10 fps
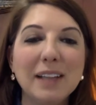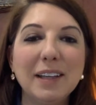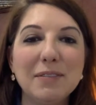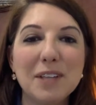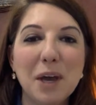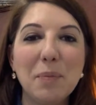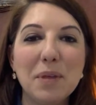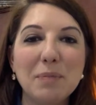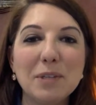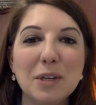I'd love to help
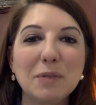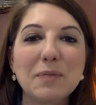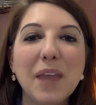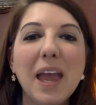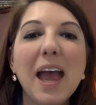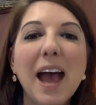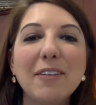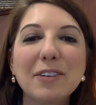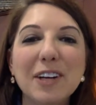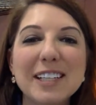them too.
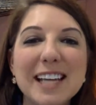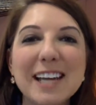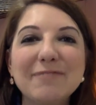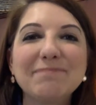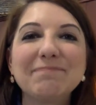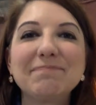Have a great day.